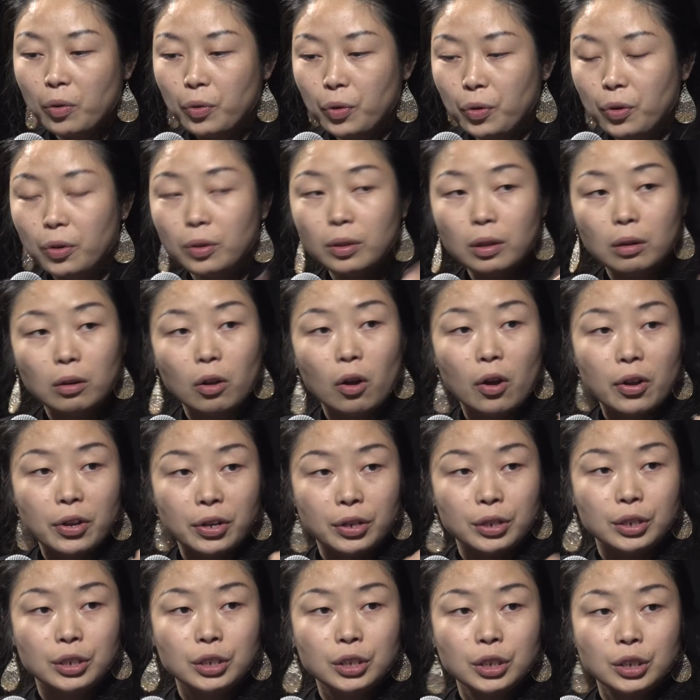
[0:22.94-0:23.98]
Yu, the
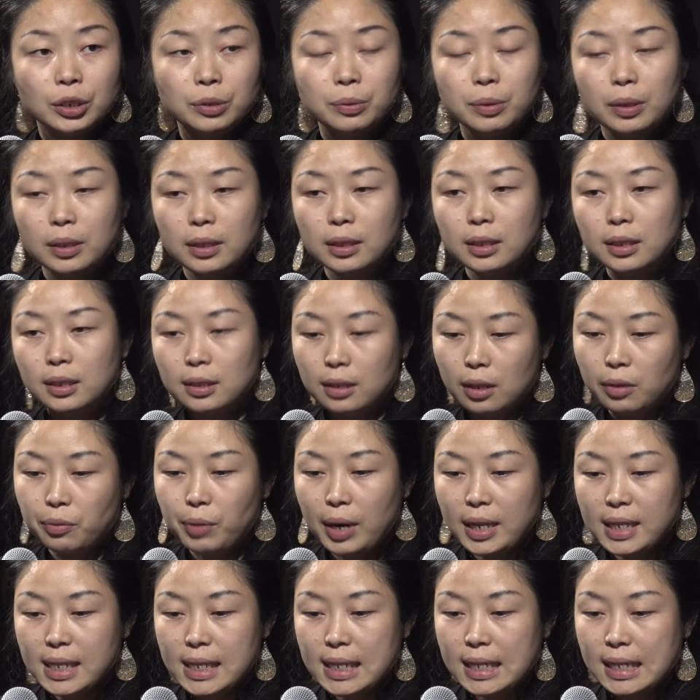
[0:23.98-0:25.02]
lawyer, she was
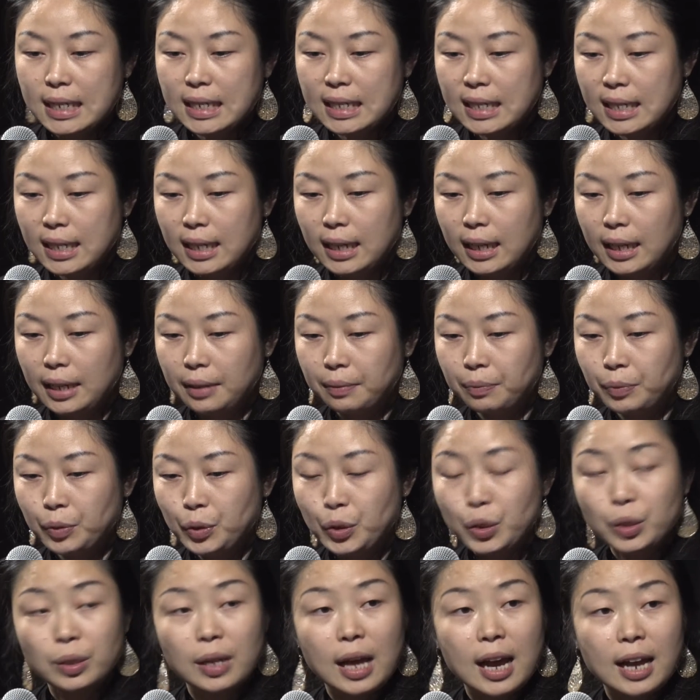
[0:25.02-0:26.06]
arrested in
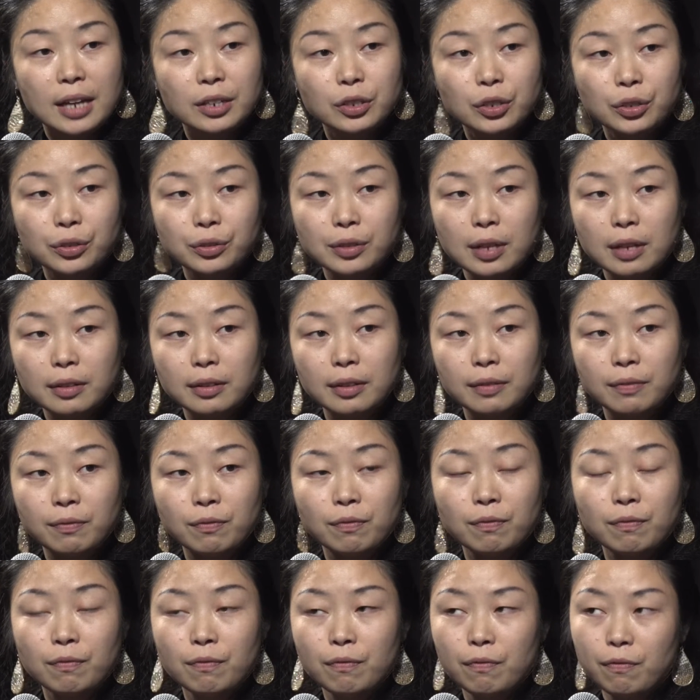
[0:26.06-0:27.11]
July
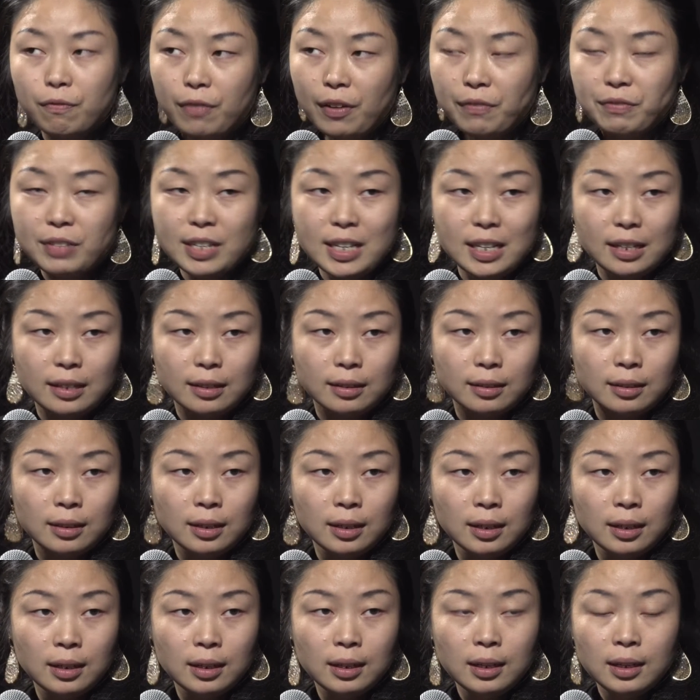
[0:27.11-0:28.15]
2015,
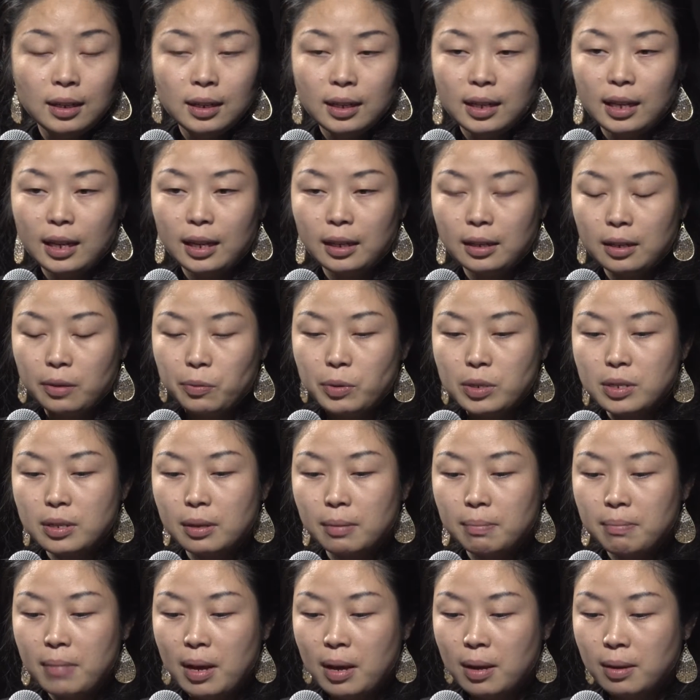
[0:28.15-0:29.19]
and it was
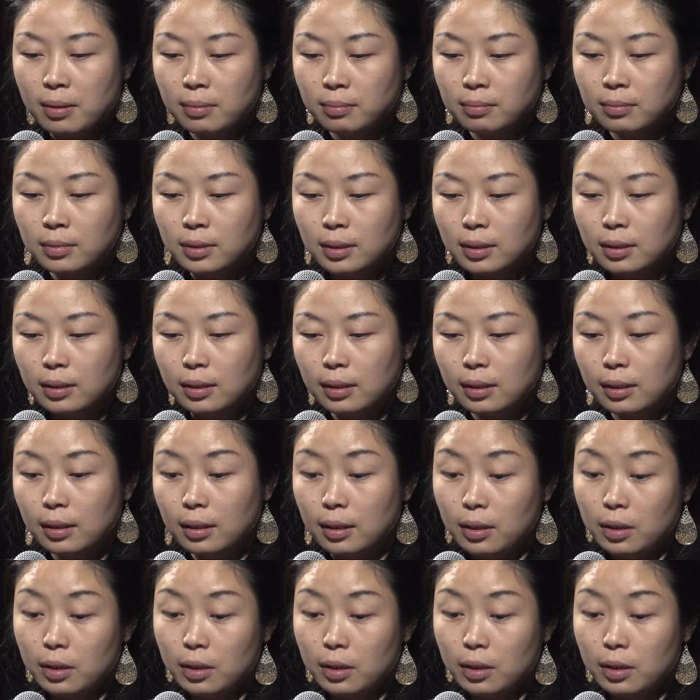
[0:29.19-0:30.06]
among the